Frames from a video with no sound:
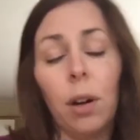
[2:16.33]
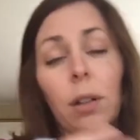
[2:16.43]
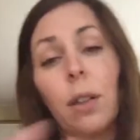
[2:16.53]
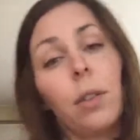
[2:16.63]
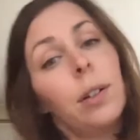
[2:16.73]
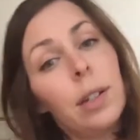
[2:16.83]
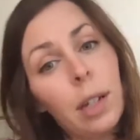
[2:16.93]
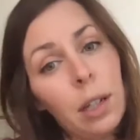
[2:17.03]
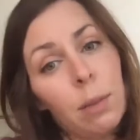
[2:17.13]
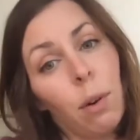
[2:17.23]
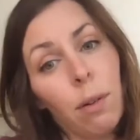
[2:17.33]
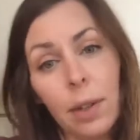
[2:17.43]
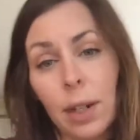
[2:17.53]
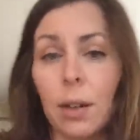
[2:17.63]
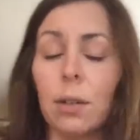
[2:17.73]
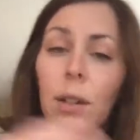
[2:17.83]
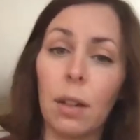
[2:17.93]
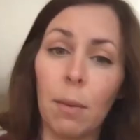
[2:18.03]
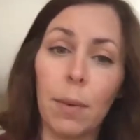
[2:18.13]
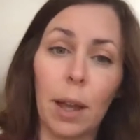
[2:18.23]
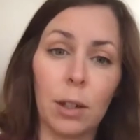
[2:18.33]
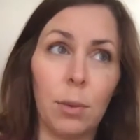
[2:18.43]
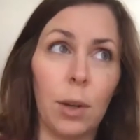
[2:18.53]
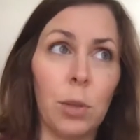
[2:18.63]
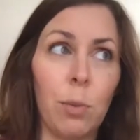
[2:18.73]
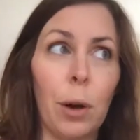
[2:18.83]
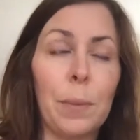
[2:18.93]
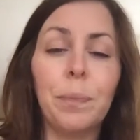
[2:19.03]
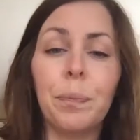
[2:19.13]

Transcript: and then 30 seconds more of video and then come back to watch more.